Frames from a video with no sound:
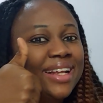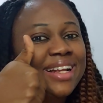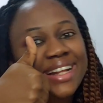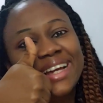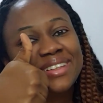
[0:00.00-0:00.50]

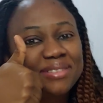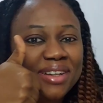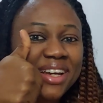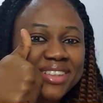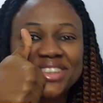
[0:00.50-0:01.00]
the
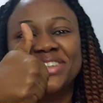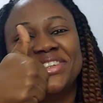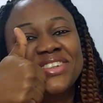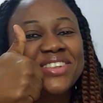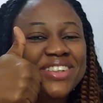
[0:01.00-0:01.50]

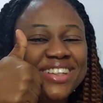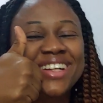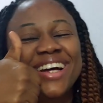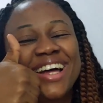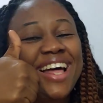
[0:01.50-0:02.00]

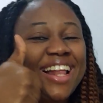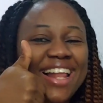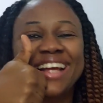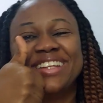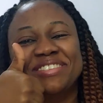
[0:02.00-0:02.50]
video.
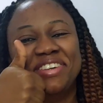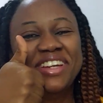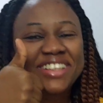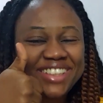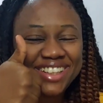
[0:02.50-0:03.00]
Like the
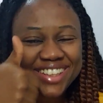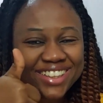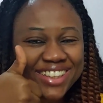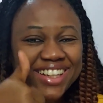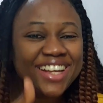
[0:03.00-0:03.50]

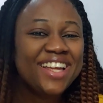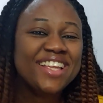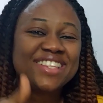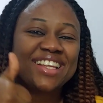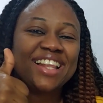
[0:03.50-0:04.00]
video.
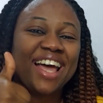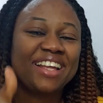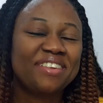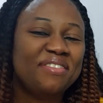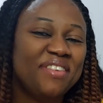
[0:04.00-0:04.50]
So
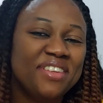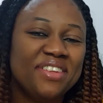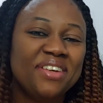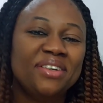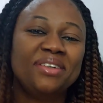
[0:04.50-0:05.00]
like the
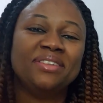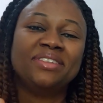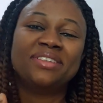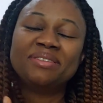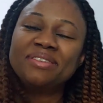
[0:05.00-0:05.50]
video,
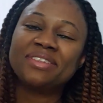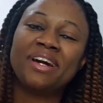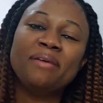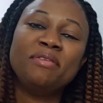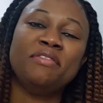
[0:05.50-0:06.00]

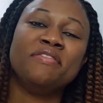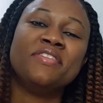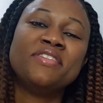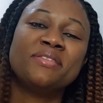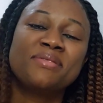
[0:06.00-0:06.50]
subscribe if you've
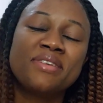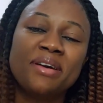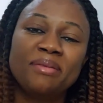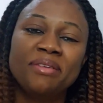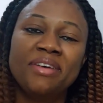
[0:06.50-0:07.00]
not
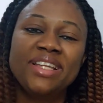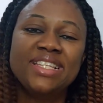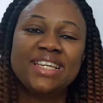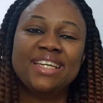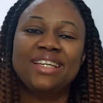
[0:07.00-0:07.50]
subscribed
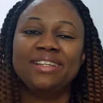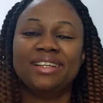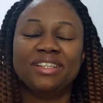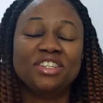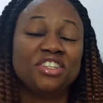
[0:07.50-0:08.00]
already,
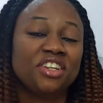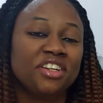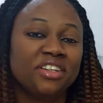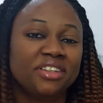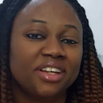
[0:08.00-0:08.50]
and
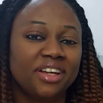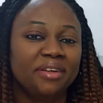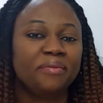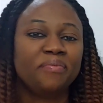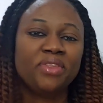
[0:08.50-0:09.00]
share.
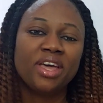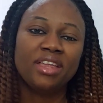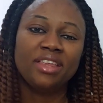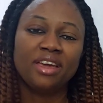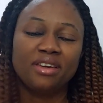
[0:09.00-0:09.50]
Okay,
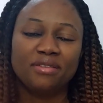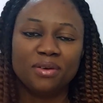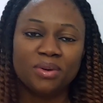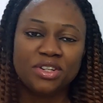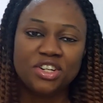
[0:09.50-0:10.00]
thank you
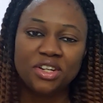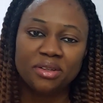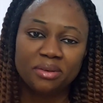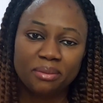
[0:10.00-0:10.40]
for watching.